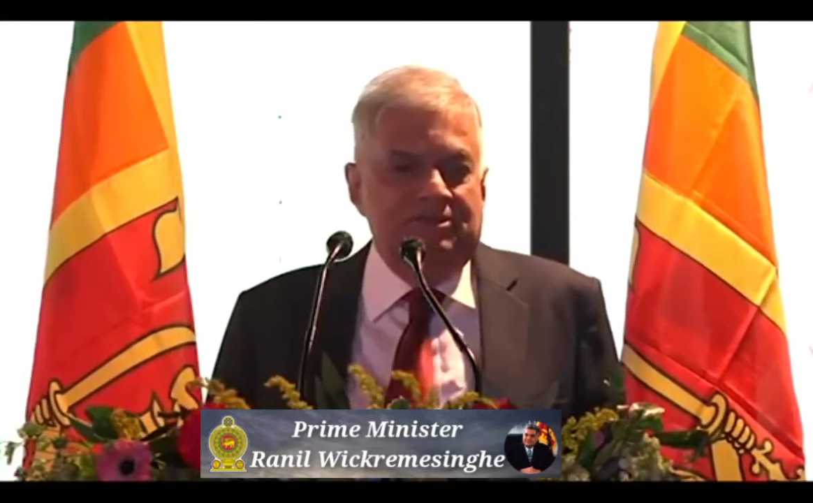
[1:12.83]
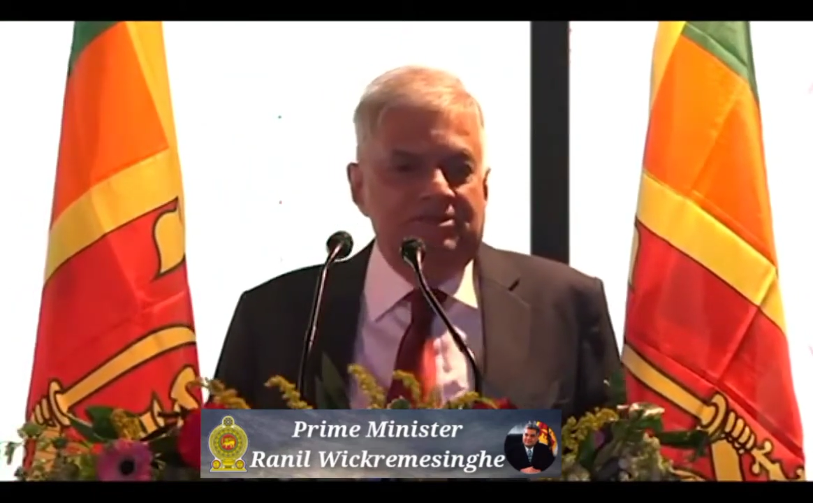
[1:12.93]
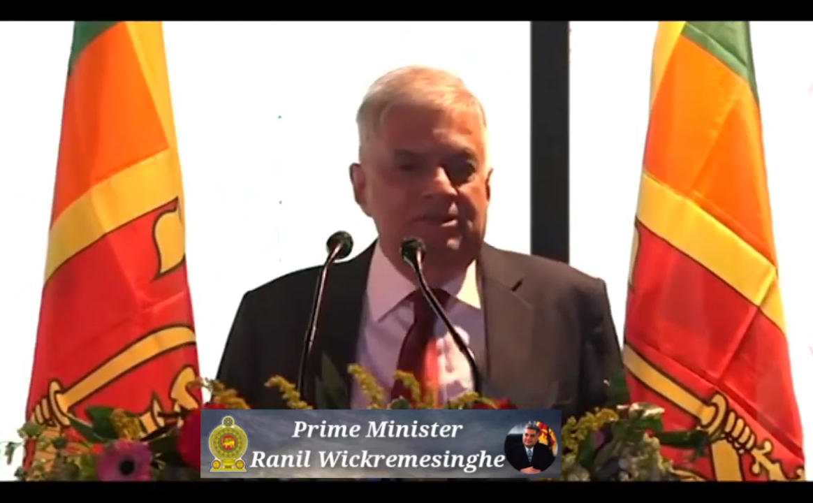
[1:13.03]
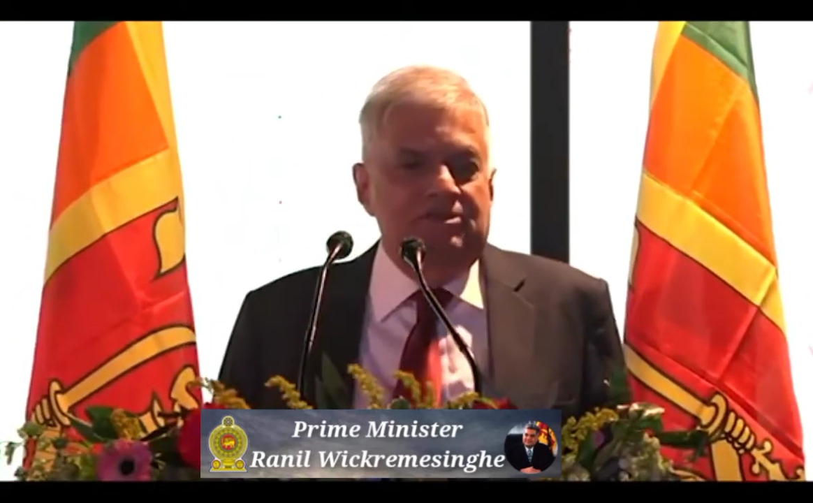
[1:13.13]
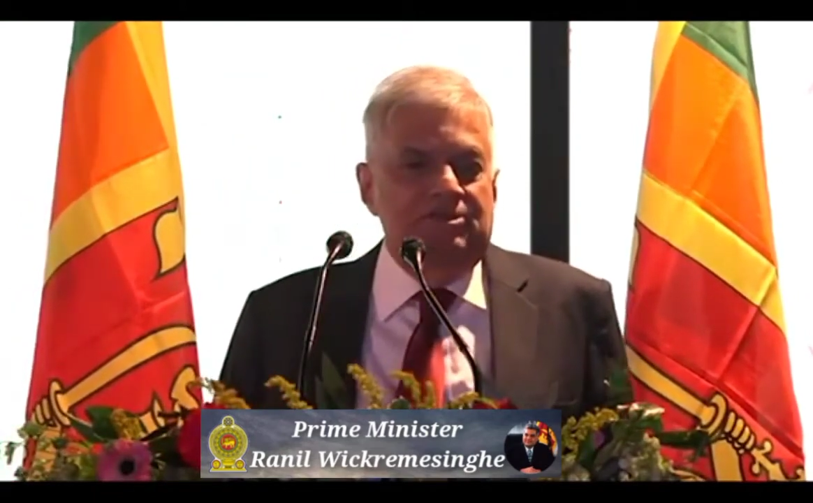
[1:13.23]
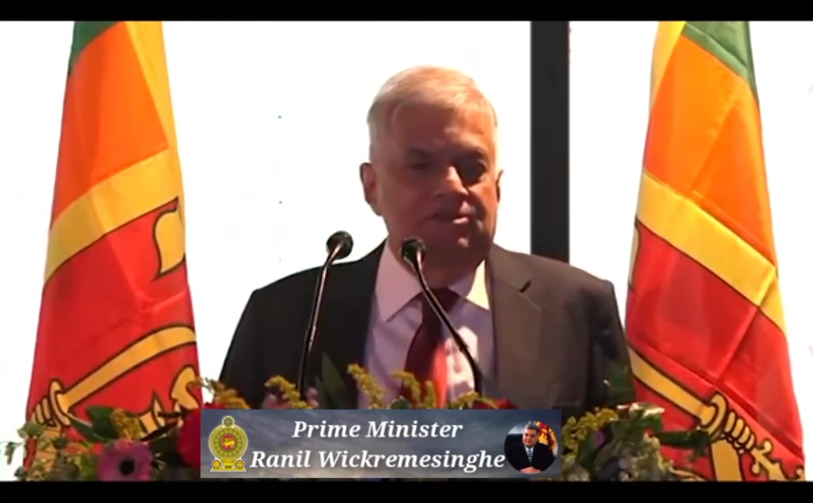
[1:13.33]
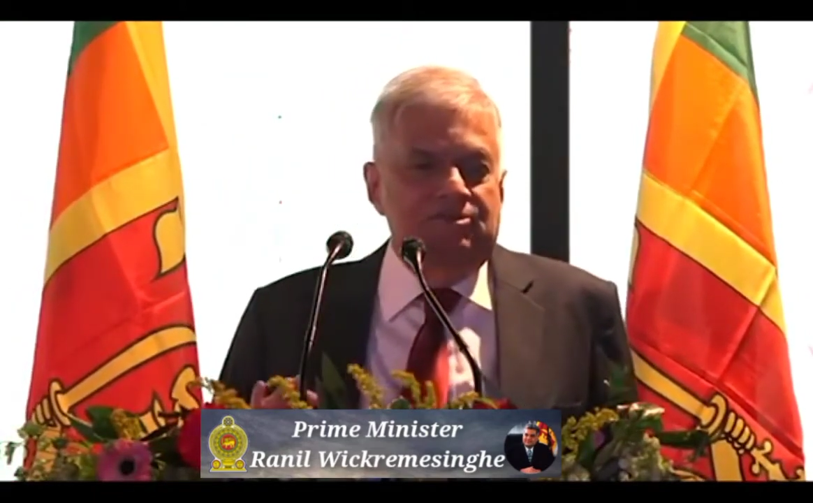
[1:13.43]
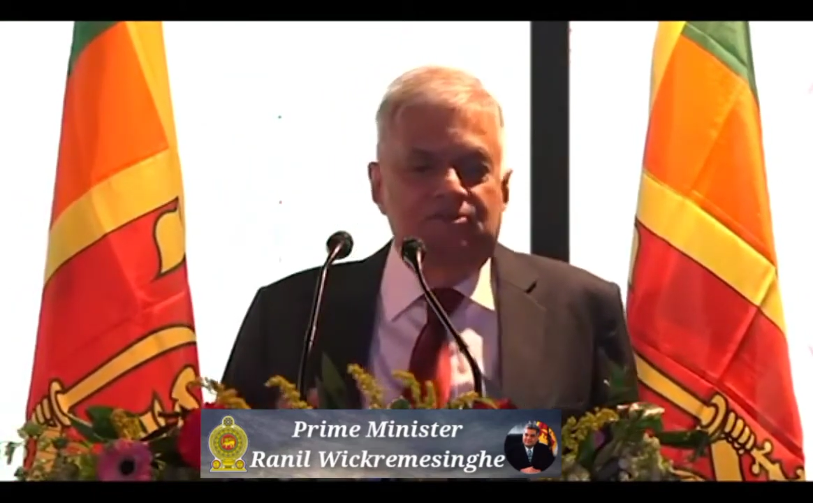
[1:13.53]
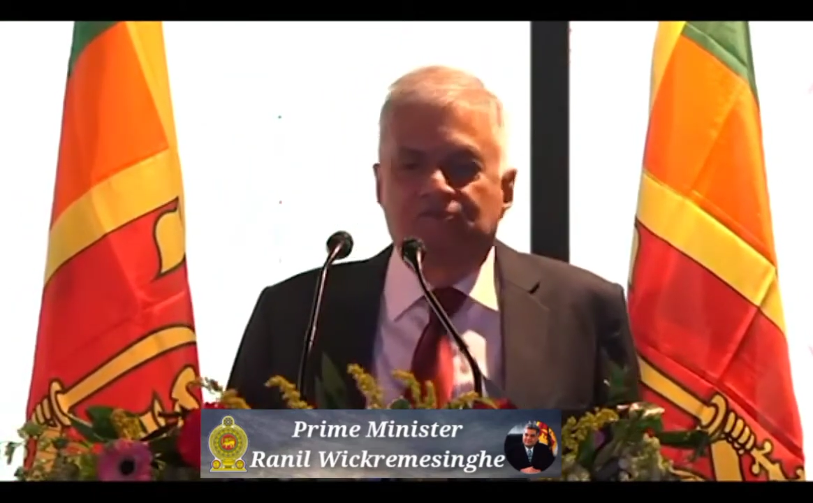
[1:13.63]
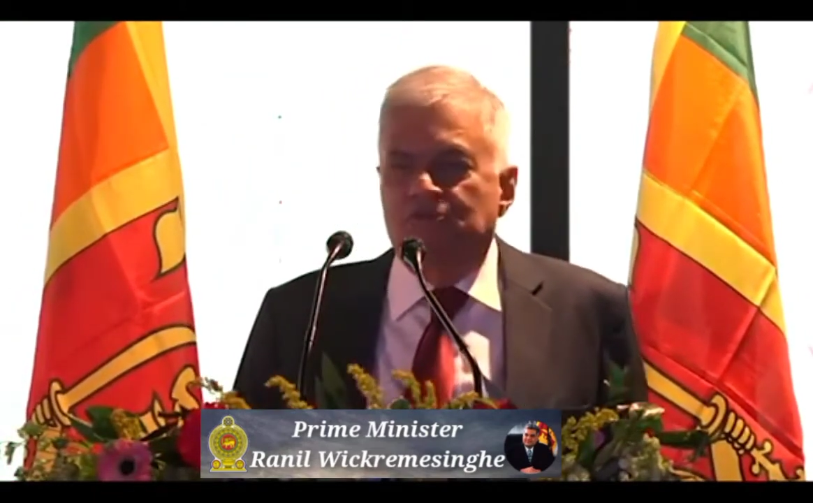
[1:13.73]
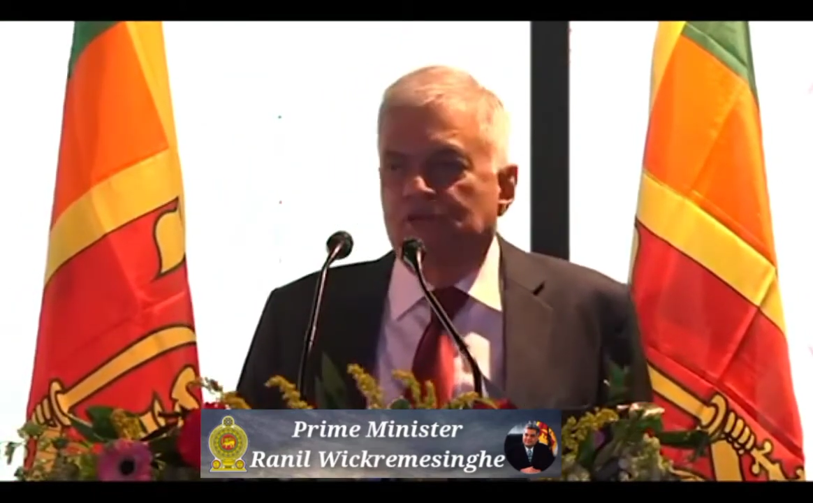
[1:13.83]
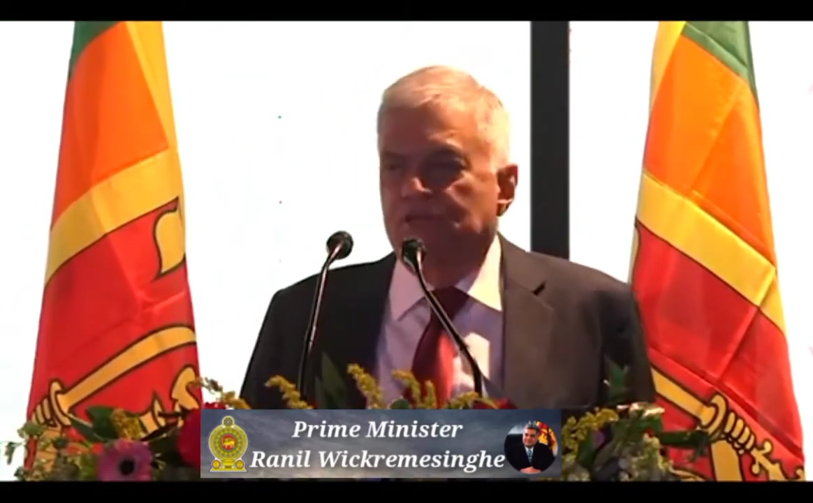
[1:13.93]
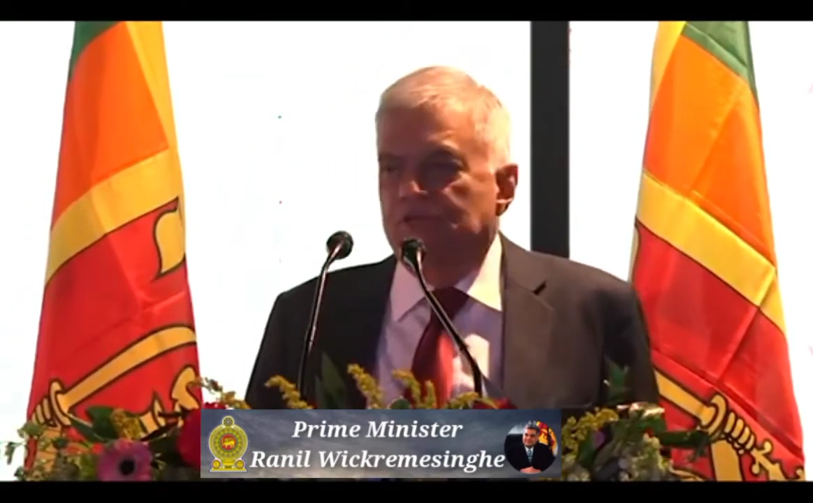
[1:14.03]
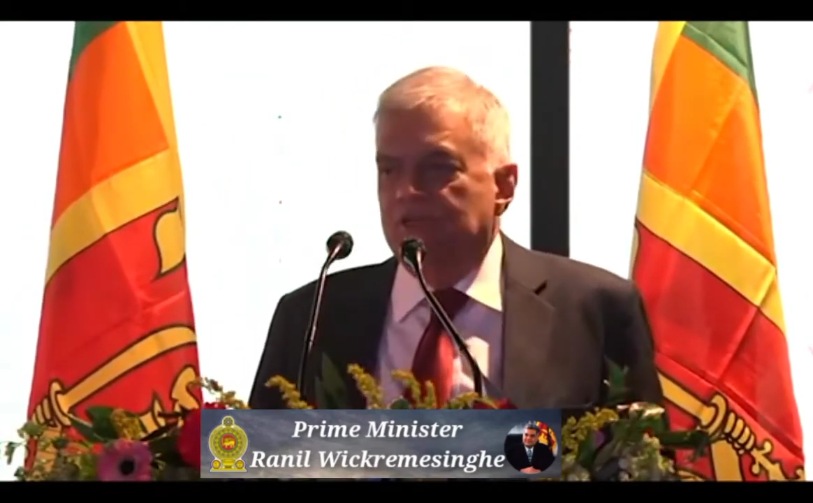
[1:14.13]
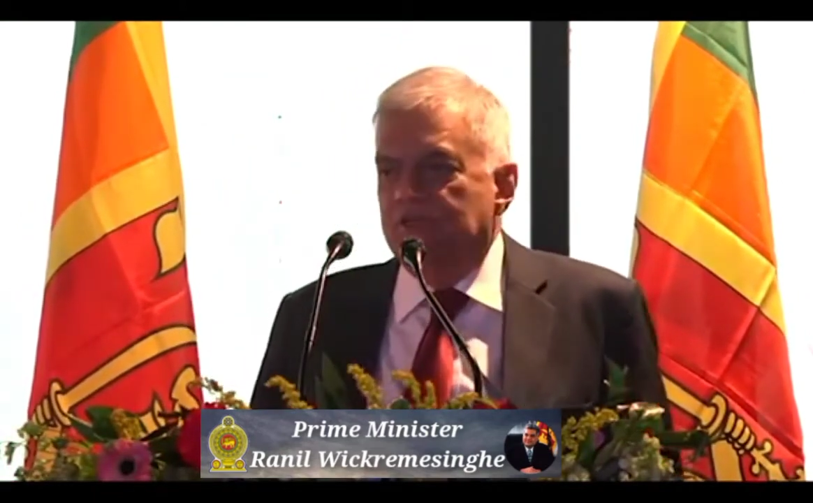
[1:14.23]
The increase in fuel.
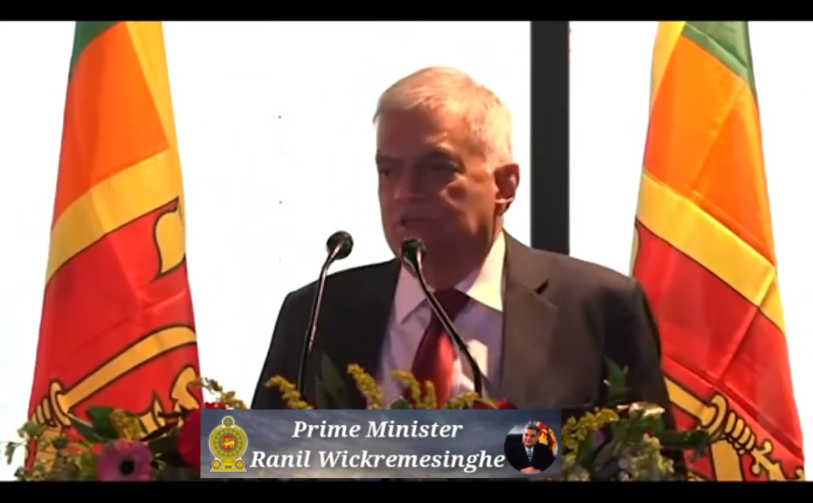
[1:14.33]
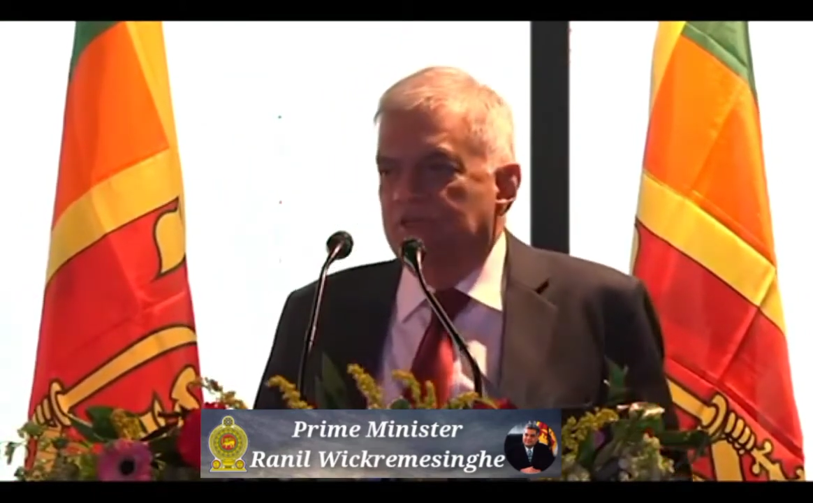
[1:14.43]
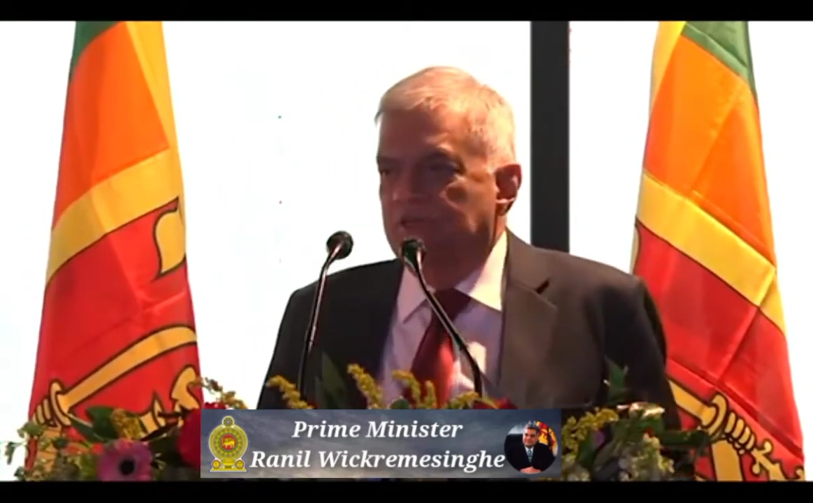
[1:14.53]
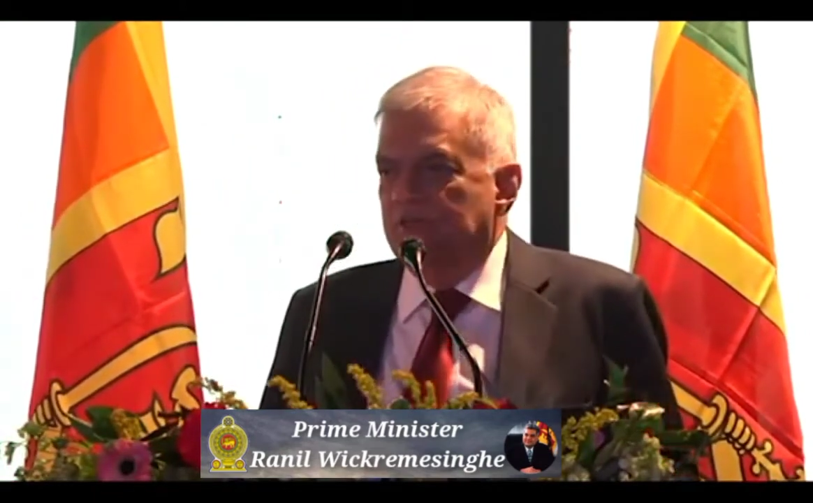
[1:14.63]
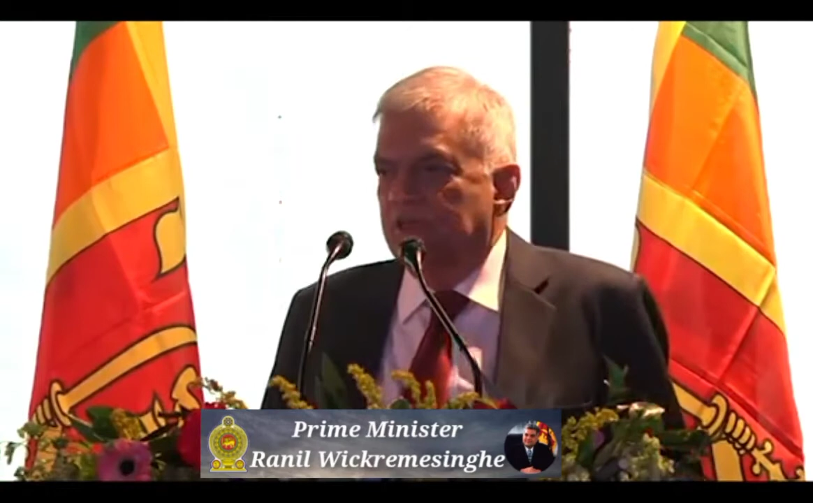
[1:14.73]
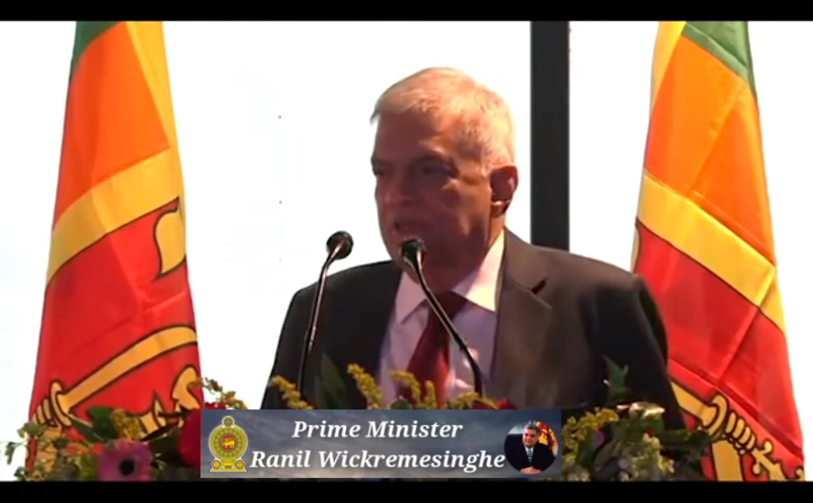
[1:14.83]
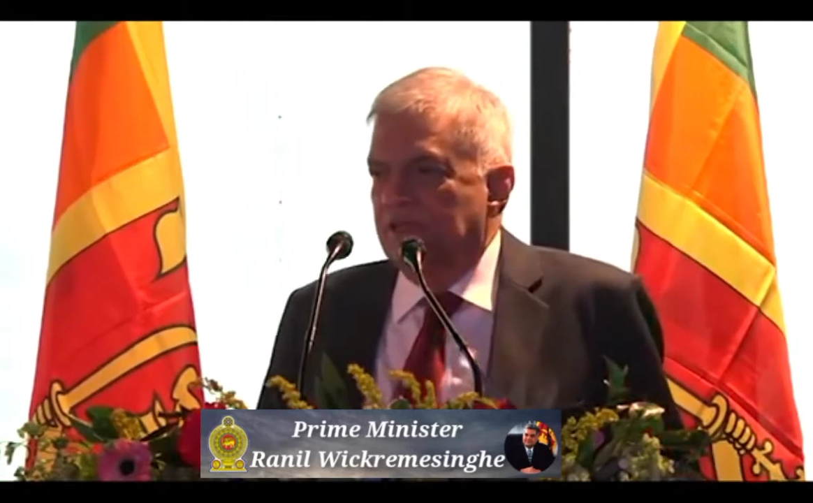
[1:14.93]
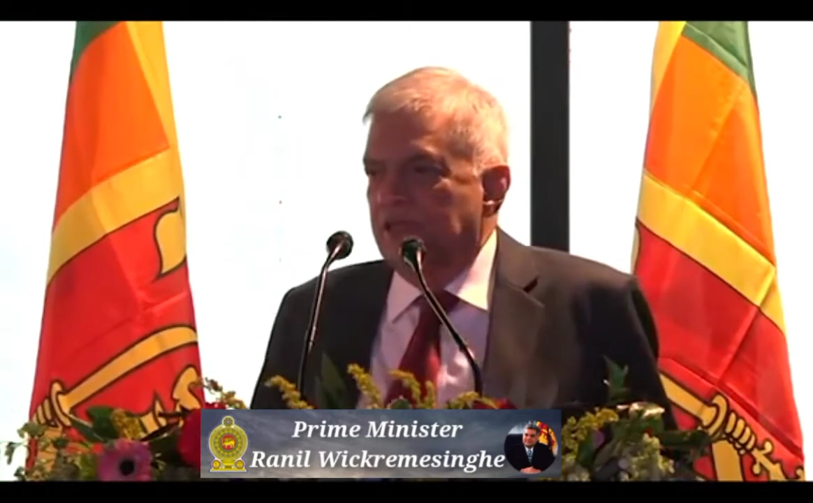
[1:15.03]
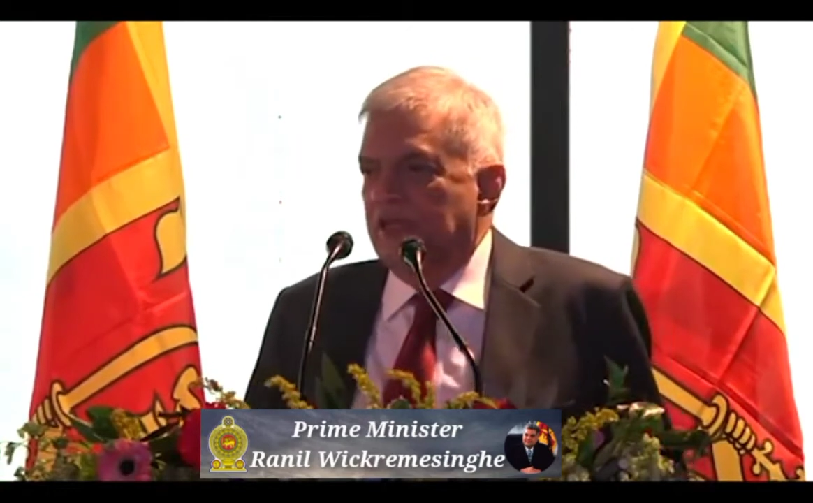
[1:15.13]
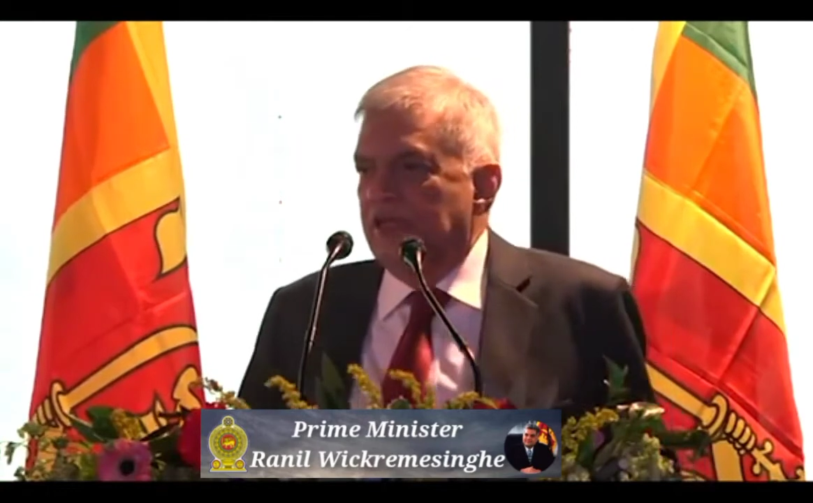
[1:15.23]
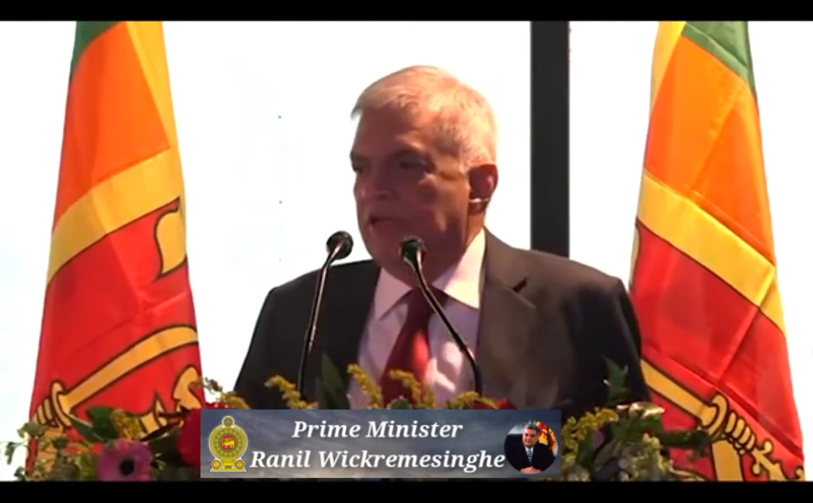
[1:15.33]
It